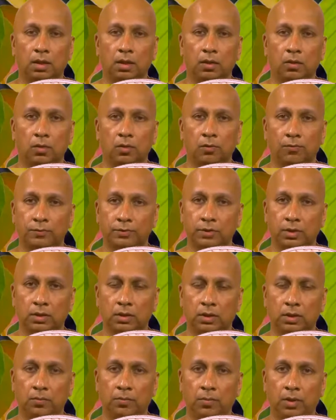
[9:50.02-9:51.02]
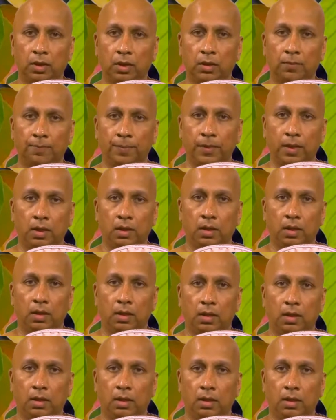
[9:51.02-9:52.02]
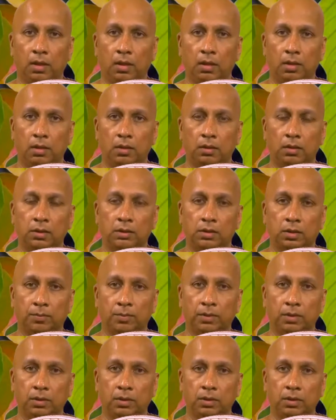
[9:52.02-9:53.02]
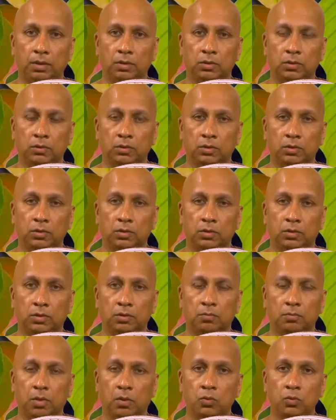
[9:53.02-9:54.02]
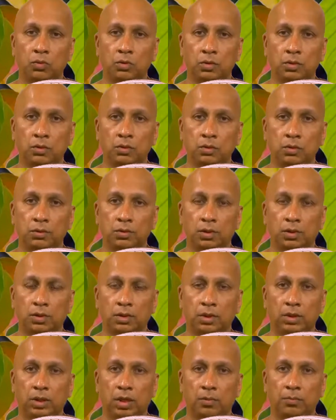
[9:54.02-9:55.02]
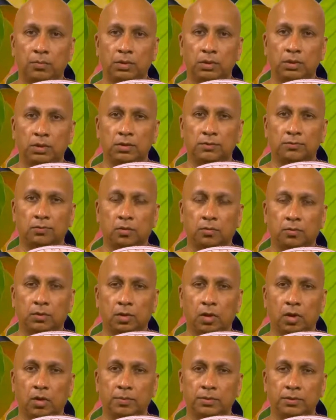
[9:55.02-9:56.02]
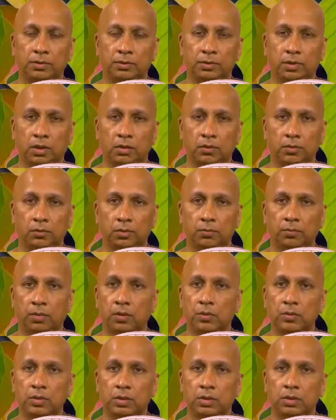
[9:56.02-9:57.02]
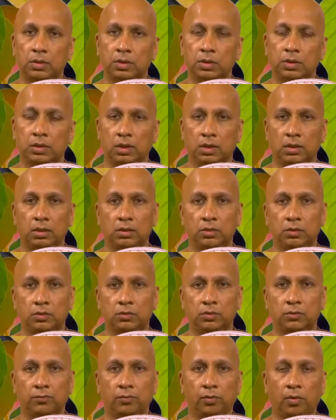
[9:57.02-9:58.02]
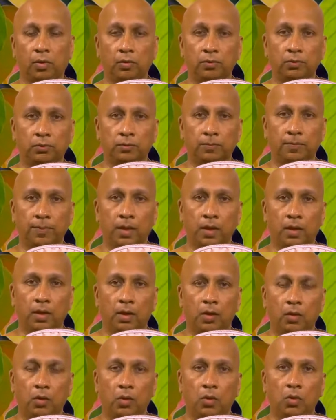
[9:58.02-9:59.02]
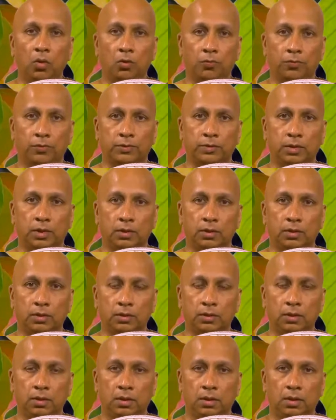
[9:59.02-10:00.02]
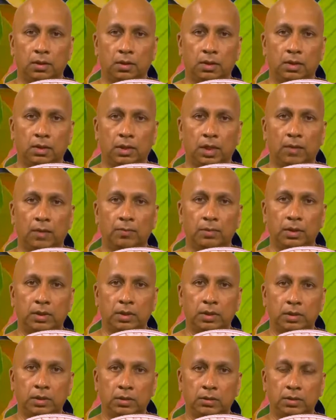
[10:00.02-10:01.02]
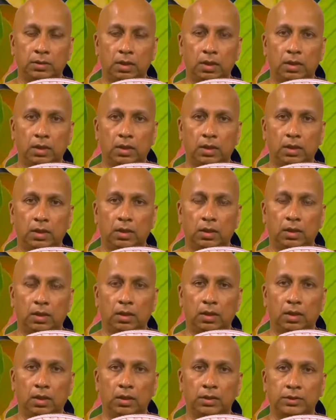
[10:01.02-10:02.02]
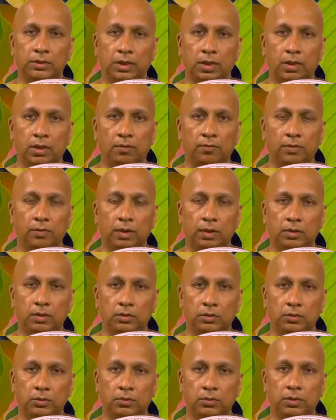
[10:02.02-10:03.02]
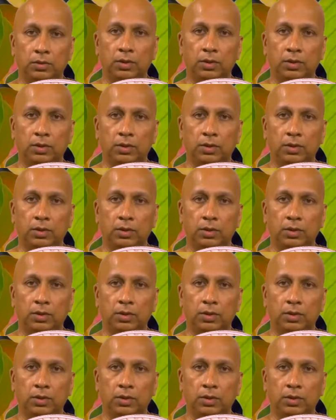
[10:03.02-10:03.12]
all of a sudden it may disappear into the mountains and reappears from the opposite side of the mountain. It continues to flow. All of a sudden it empties itself into